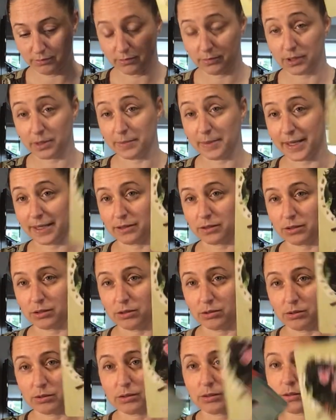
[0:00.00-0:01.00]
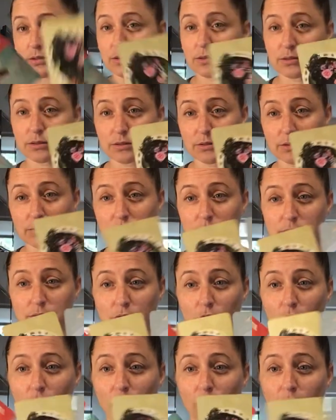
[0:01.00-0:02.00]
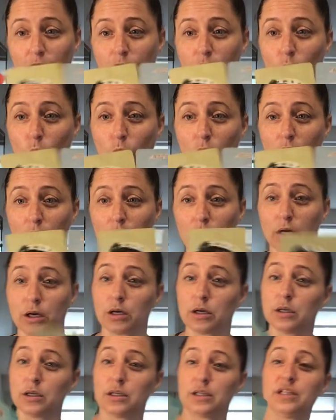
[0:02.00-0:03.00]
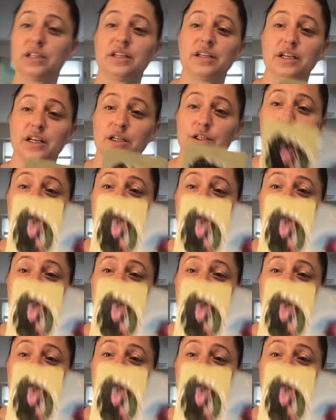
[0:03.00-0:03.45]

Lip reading: the pentacles, all four. We got